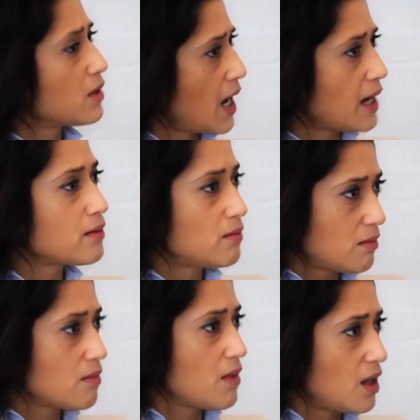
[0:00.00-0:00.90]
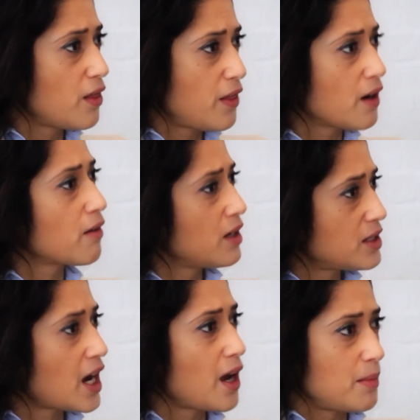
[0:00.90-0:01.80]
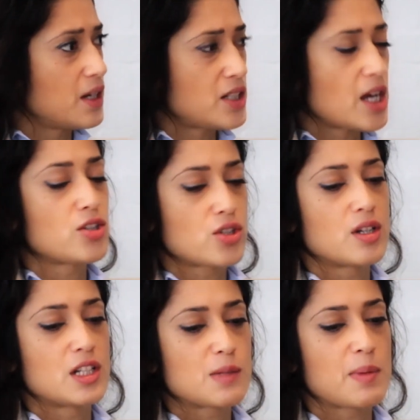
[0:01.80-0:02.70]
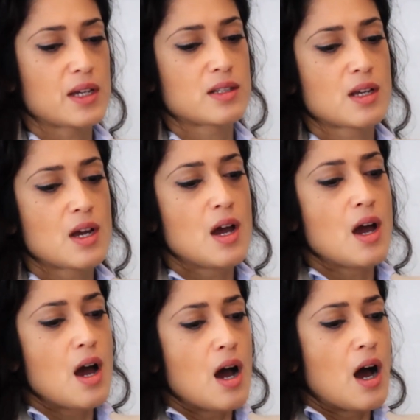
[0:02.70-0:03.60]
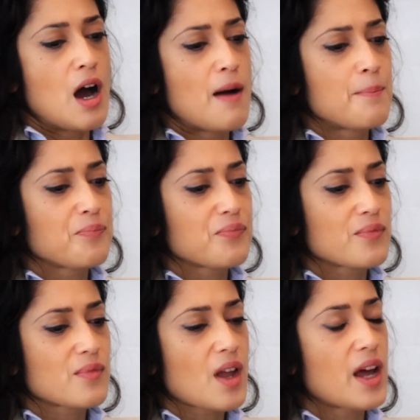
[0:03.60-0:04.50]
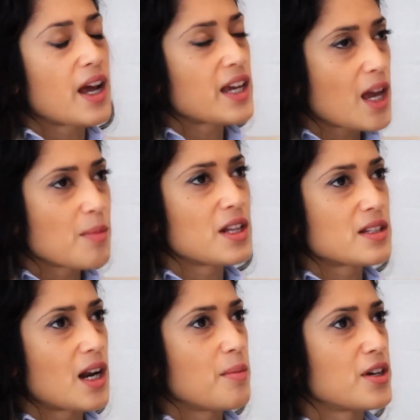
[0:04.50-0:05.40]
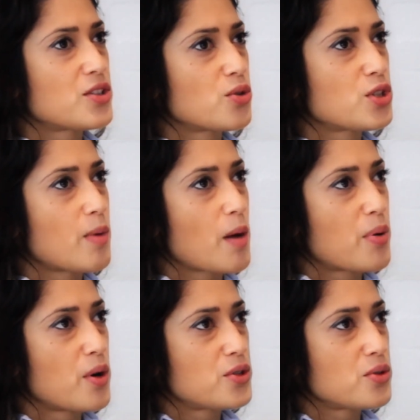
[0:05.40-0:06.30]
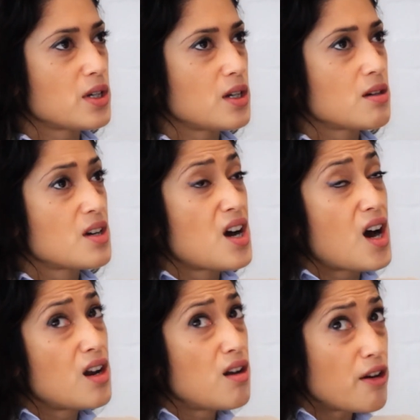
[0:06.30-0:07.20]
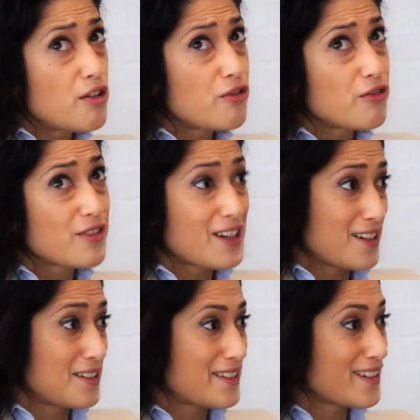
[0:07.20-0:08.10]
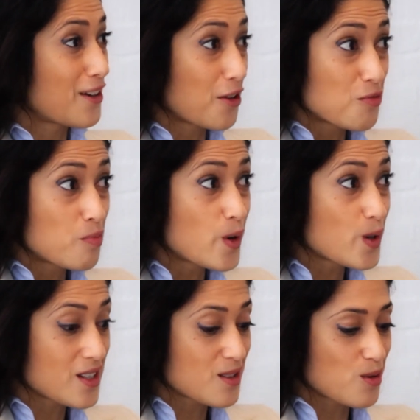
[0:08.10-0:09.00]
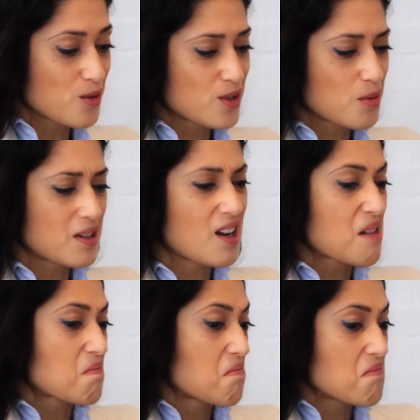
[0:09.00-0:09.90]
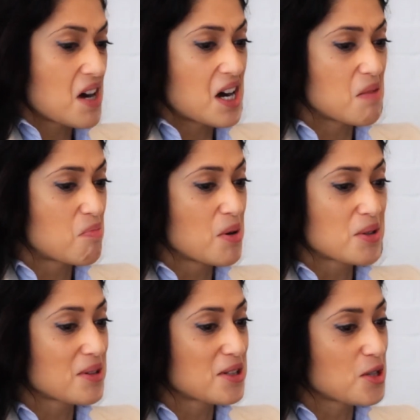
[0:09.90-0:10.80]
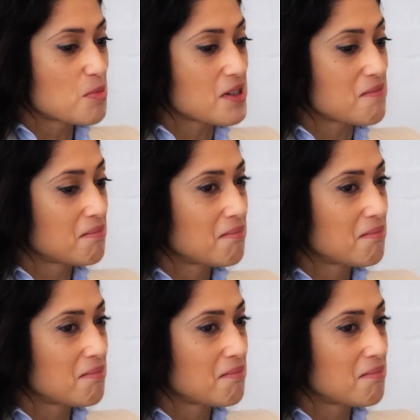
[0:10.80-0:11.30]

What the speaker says: They had, in theory, time and attention and space. And I came in and said, I'm here to talk to you about poetry. A lot of kids, a lot of boys also were like, poetry's stupid.